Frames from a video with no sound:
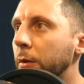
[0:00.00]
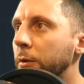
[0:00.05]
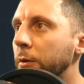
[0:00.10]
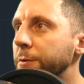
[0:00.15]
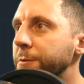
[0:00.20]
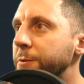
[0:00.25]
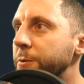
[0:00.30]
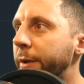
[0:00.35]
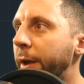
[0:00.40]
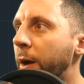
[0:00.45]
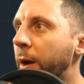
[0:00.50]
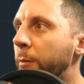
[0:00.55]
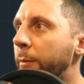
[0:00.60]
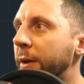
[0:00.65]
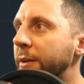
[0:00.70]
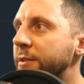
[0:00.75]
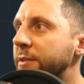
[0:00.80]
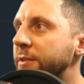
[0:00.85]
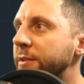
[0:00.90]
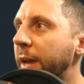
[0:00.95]
So now my
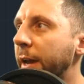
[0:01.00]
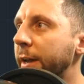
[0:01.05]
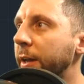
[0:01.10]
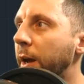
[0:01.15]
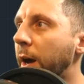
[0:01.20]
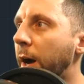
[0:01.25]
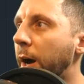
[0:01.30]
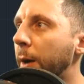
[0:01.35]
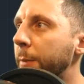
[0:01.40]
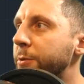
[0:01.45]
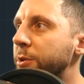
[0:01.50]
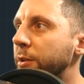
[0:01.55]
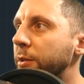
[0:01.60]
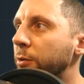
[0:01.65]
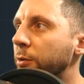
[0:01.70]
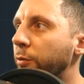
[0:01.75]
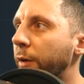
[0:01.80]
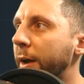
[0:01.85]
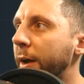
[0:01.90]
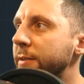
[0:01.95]
second option, the
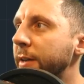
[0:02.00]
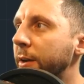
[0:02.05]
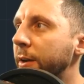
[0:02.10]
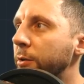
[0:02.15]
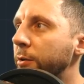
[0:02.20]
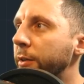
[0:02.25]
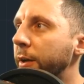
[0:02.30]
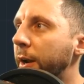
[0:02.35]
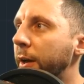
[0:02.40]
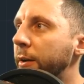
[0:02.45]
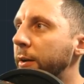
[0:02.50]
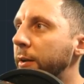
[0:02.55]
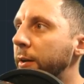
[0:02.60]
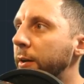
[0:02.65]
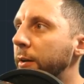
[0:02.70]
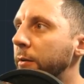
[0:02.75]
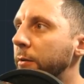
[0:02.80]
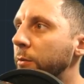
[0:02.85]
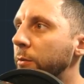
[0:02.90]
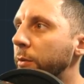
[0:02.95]
rectangle that I
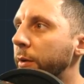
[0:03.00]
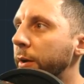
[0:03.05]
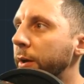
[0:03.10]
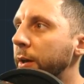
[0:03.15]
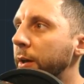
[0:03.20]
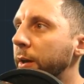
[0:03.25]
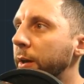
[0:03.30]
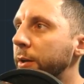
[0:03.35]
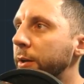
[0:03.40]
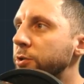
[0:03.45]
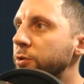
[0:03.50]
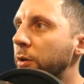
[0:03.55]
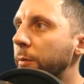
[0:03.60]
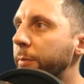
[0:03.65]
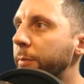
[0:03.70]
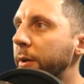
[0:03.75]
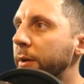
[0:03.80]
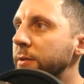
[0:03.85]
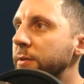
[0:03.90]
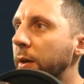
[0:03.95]
did, why can't I draw
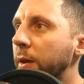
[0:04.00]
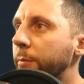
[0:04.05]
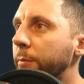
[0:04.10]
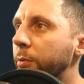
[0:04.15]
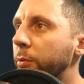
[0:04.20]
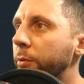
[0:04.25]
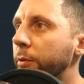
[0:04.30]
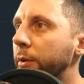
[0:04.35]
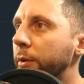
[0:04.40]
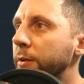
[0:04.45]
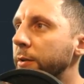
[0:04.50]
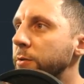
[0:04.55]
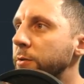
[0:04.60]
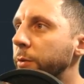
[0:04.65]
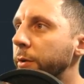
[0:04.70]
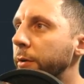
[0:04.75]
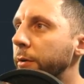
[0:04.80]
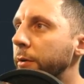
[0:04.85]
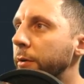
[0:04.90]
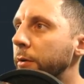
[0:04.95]
past that point? That's
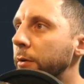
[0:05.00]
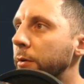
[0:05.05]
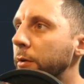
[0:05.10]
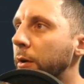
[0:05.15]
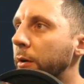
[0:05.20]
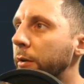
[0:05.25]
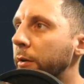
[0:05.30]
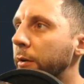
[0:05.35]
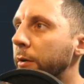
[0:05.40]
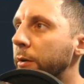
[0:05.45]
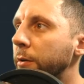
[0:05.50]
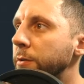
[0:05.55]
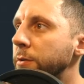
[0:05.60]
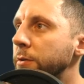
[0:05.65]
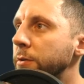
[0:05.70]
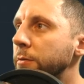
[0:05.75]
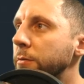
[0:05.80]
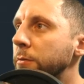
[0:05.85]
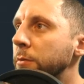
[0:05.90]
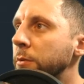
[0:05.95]
weird. Oh, there it goes.
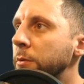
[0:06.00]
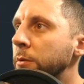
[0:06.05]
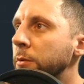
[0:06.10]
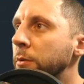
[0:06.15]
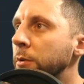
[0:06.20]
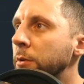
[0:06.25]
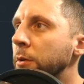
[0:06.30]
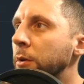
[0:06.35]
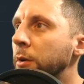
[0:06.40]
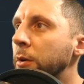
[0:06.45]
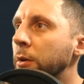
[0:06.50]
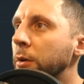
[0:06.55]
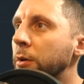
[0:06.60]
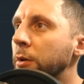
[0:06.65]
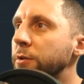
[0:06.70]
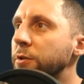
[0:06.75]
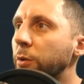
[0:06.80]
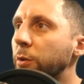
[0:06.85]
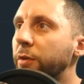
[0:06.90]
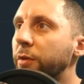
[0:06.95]

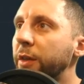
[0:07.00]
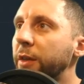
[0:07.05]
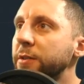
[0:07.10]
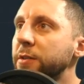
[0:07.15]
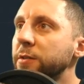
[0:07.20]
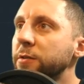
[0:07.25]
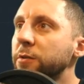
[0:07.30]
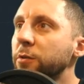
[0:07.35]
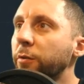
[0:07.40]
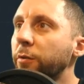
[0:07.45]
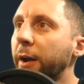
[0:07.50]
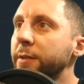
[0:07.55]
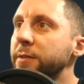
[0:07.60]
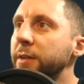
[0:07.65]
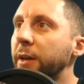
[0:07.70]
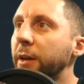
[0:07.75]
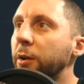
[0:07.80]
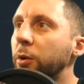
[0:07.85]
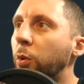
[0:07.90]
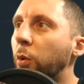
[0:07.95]
So this is the
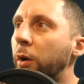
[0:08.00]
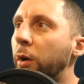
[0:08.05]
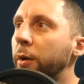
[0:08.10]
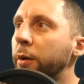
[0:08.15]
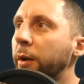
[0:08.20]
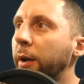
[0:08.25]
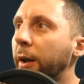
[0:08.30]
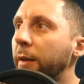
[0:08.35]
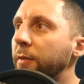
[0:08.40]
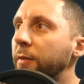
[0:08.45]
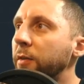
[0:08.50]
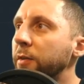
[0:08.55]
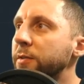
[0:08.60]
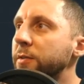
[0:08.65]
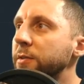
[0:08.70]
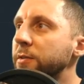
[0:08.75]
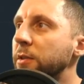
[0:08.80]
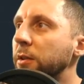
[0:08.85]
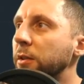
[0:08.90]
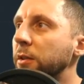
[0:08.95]
rectangle one, and this
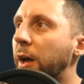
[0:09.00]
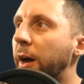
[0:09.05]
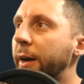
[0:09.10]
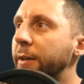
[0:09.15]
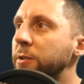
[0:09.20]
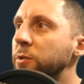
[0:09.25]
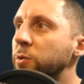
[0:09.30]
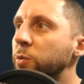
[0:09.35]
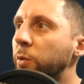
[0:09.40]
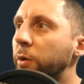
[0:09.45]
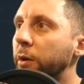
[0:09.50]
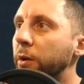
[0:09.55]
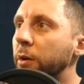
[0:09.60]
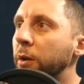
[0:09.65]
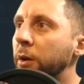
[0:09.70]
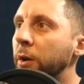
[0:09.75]
is the lines one.